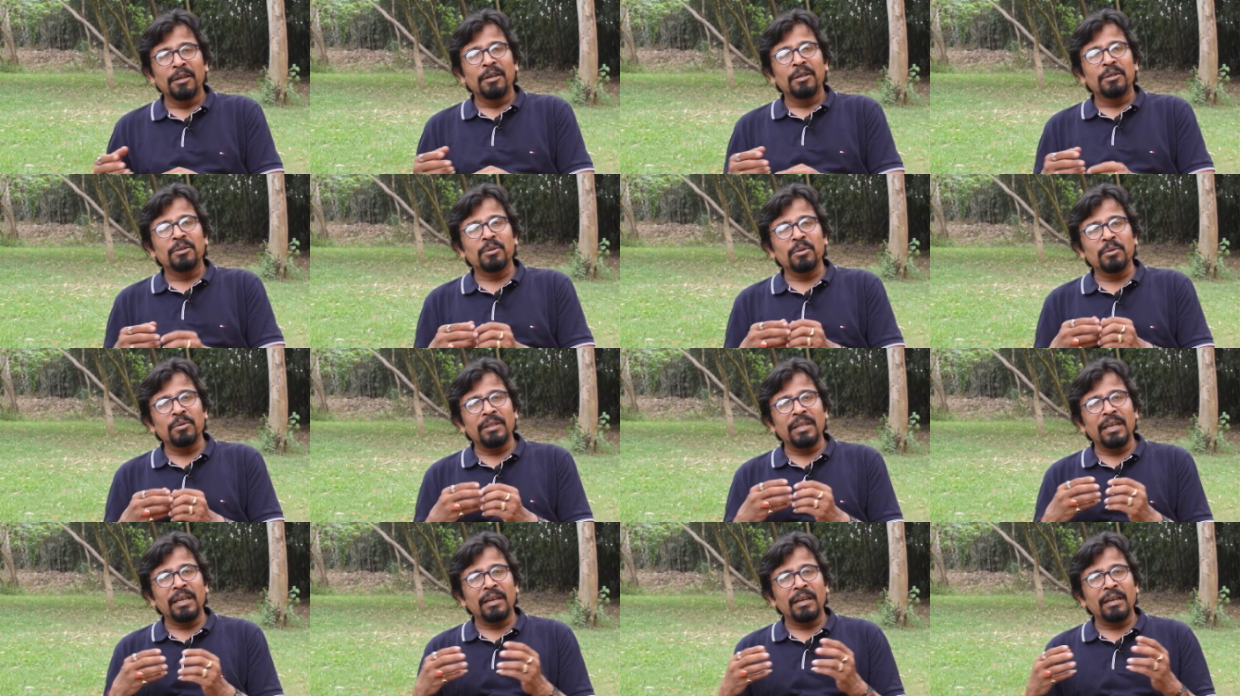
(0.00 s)
So
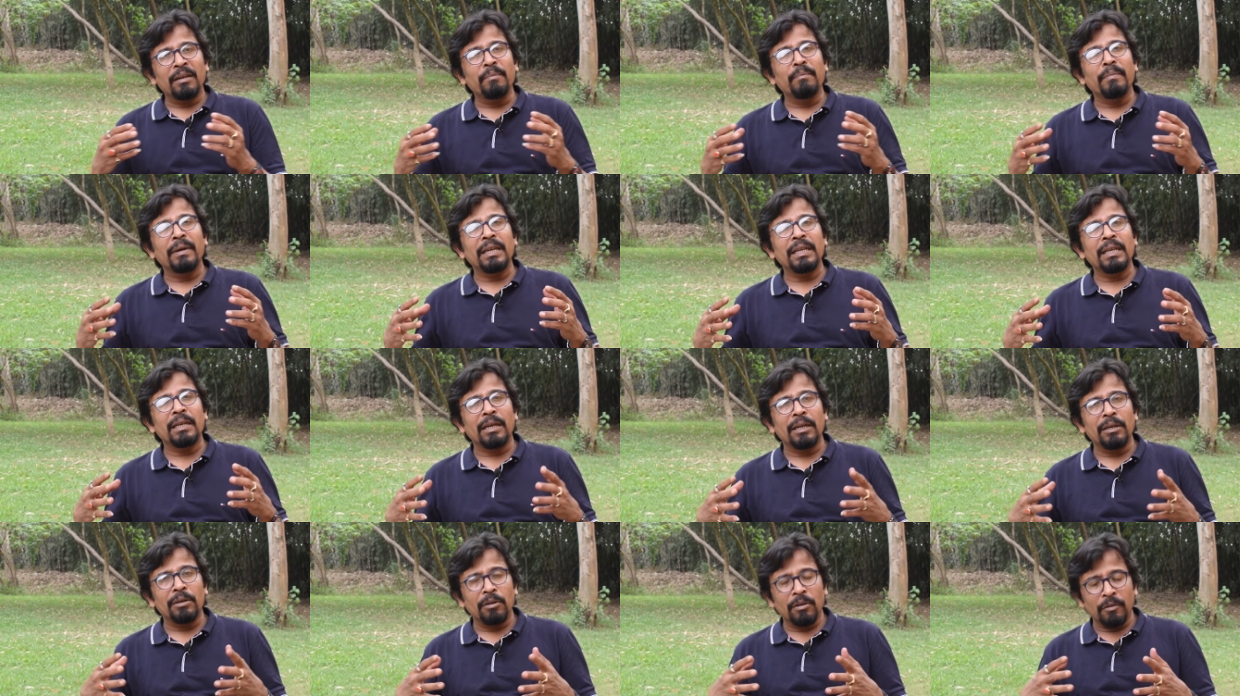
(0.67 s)
there are many
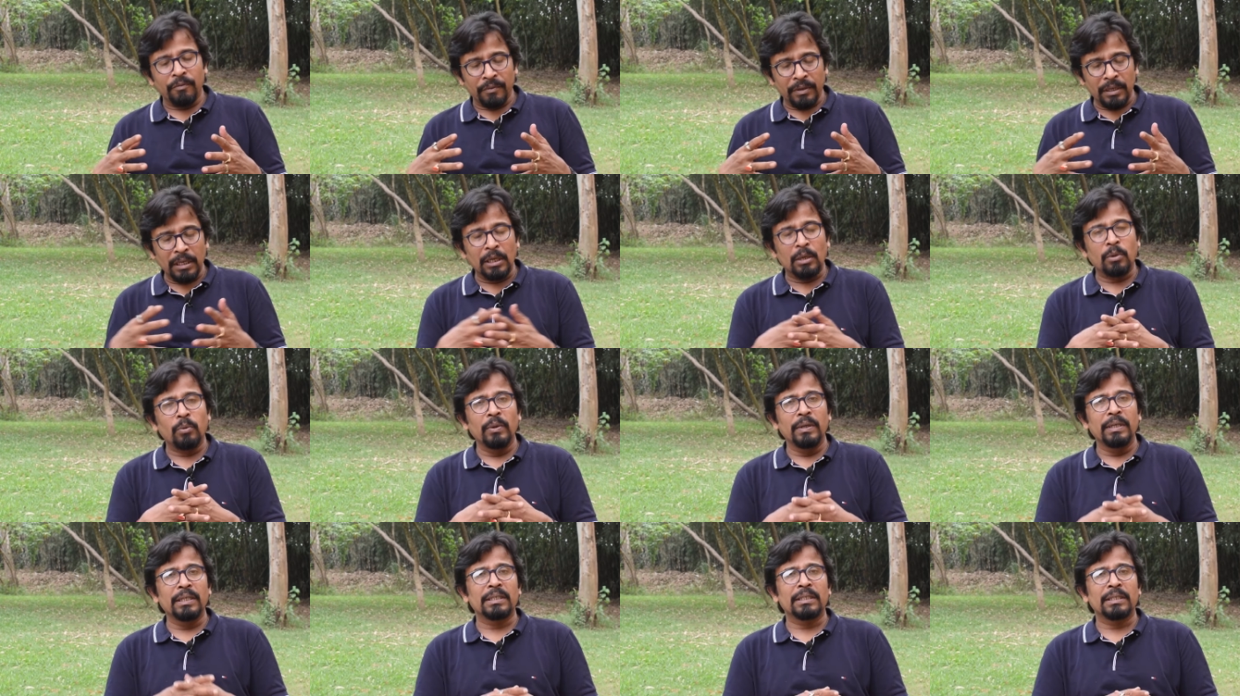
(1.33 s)
kind of
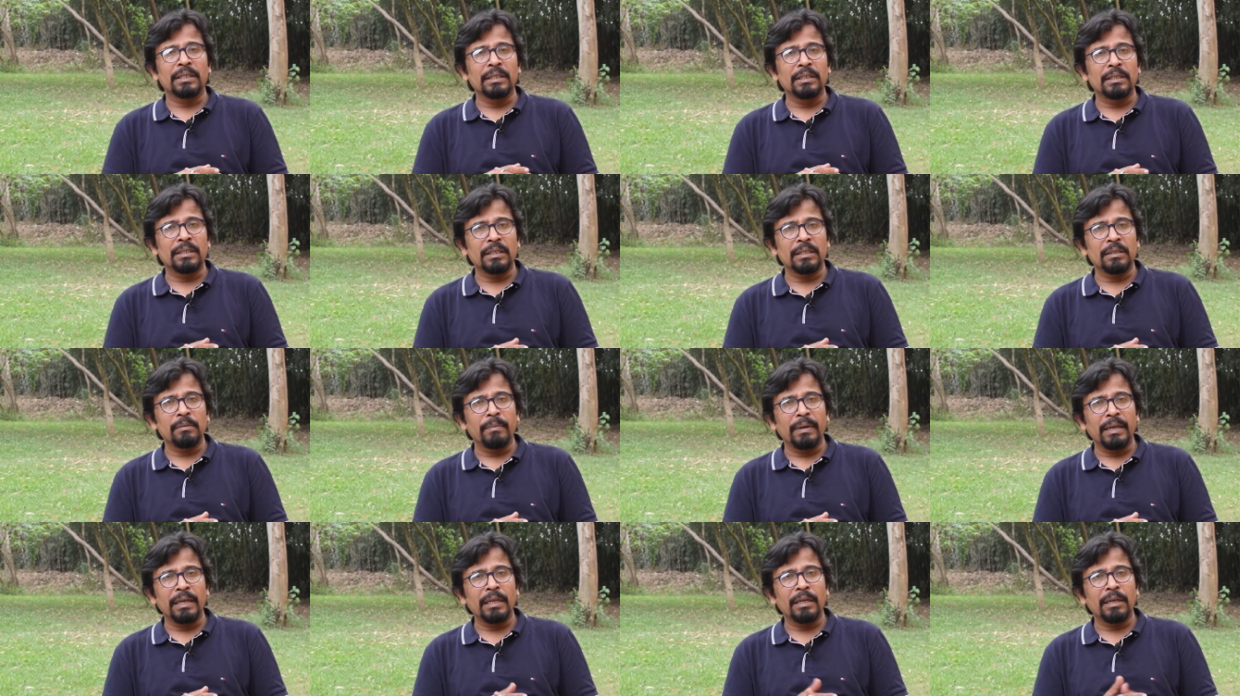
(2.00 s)
equidistances,
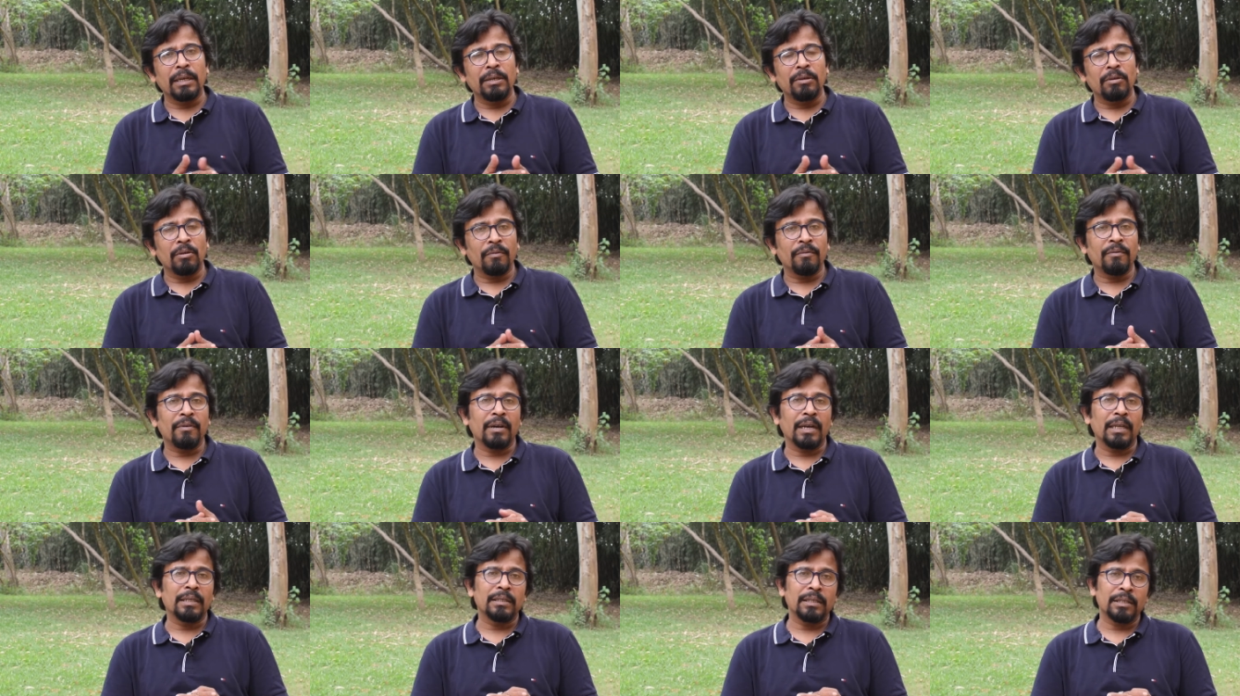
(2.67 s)
many kind of
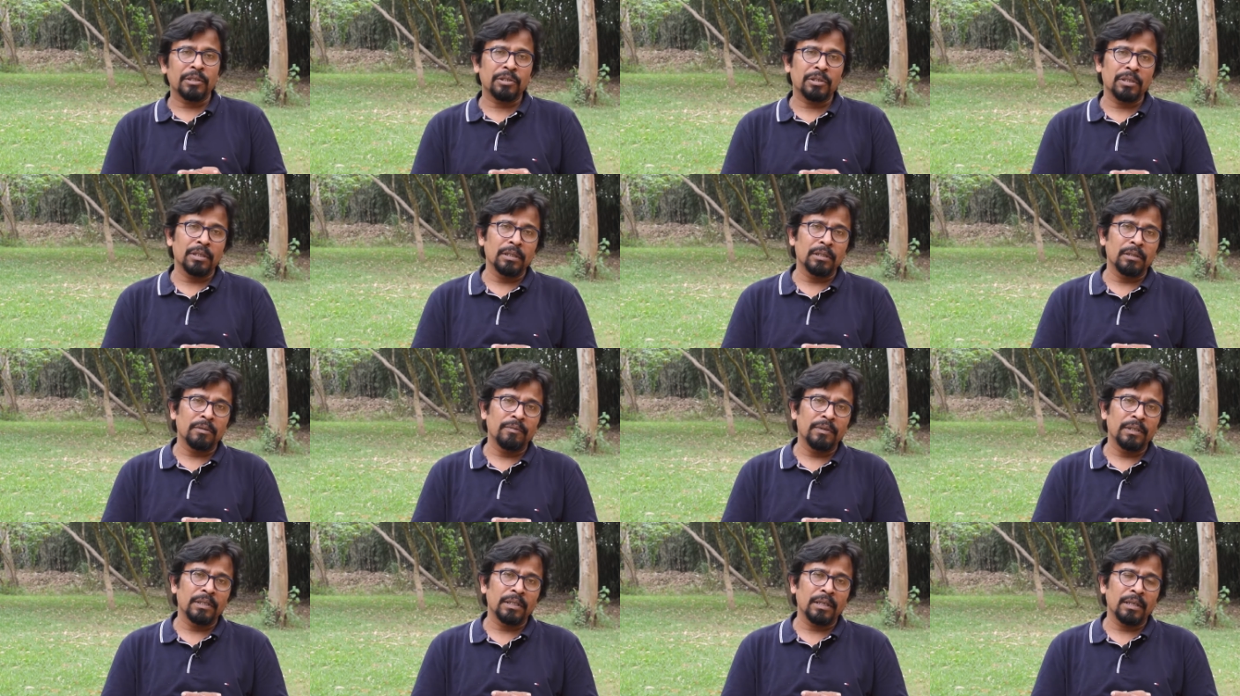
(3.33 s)

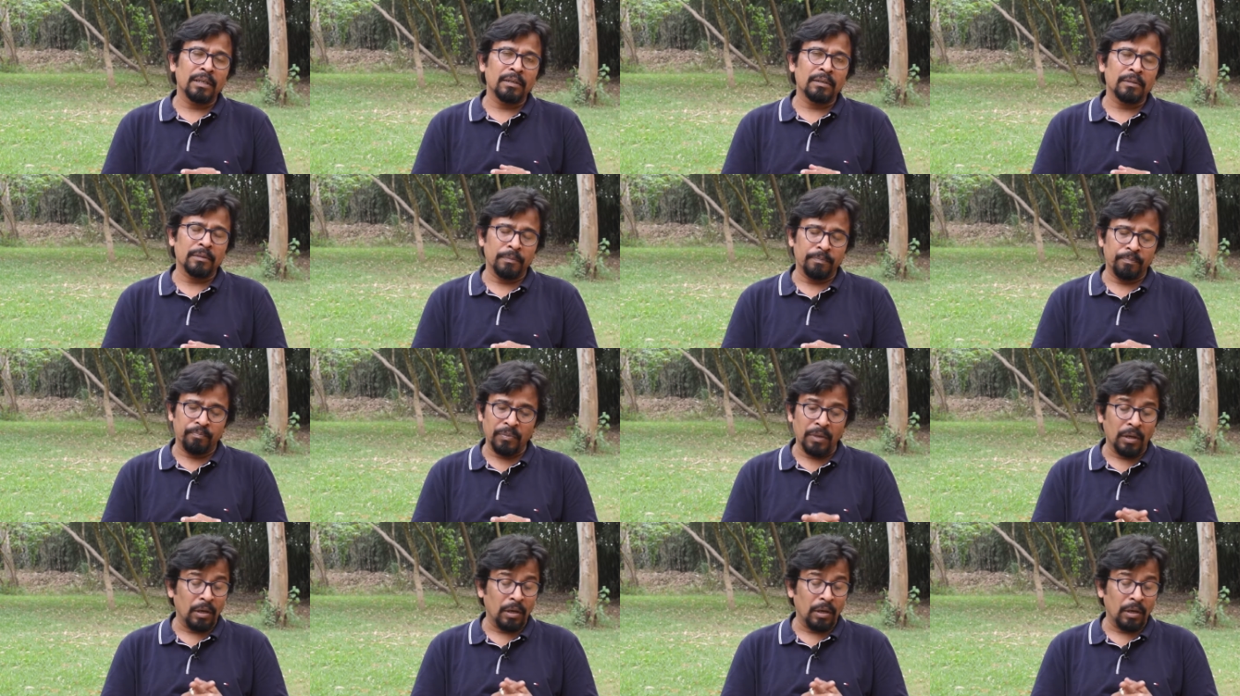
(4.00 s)
transactions which are,